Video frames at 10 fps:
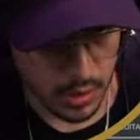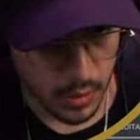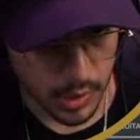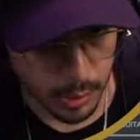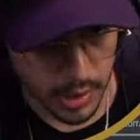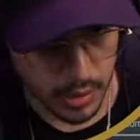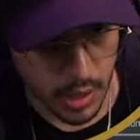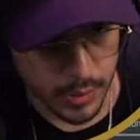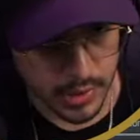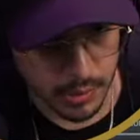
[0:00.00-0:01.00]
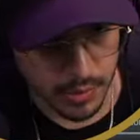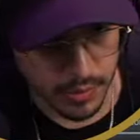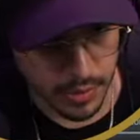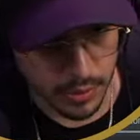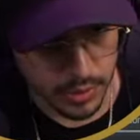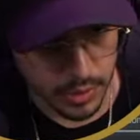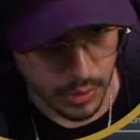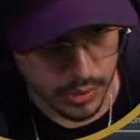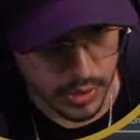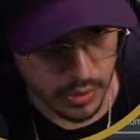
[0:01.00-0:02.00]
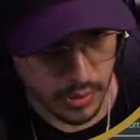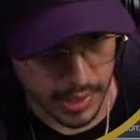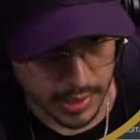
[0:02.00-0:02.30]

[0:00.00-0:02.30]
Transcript: We could play around with some of those notes so like